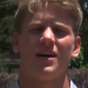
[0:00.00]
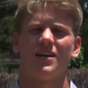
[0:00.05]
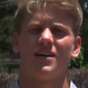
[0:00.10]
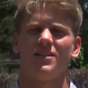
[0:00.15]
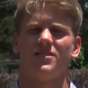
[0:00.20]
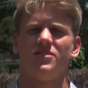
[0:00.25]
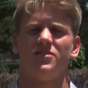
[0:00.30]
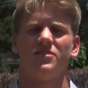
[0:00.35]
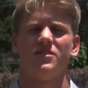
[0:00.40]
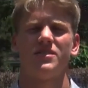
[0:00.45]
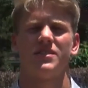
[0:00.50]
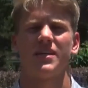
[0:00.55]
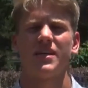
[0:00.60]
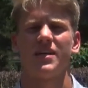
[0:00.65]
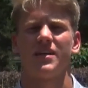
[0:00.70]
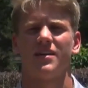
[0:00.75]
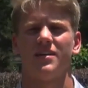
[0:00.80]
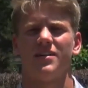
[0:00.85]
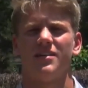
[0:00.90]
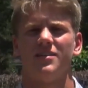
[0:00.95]
I guess you
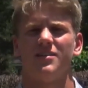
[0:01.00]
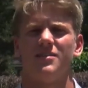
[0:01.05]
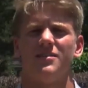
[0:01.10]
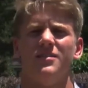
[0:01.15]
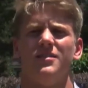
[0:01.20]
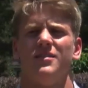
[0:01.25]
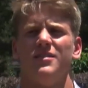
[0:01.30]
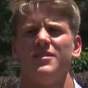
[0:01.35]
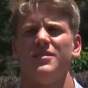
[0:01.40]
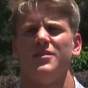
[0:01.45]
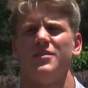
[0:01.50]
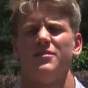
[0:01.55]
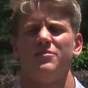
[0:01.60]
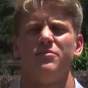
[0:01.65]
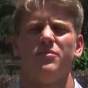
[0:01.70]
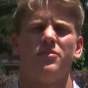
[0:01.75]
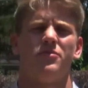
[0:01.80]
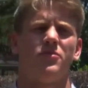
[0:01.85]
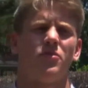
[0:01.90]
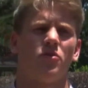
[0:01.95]
say
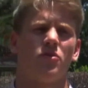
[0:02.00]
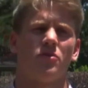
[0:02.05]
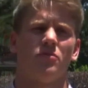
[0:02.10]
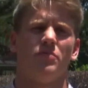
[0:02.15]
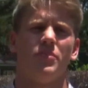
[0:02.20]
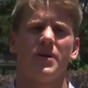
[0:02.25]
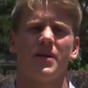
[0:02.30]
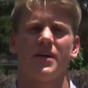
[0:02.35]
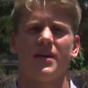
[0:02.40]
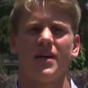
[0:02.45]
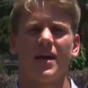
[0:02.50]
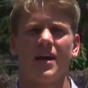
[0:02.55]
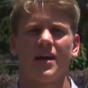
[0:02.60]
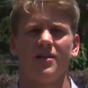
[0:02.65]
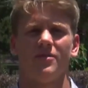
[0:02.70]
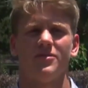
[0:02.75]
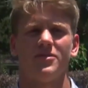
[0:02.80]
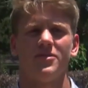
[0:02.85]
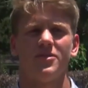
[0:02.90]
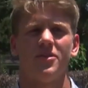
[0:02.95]
before big games,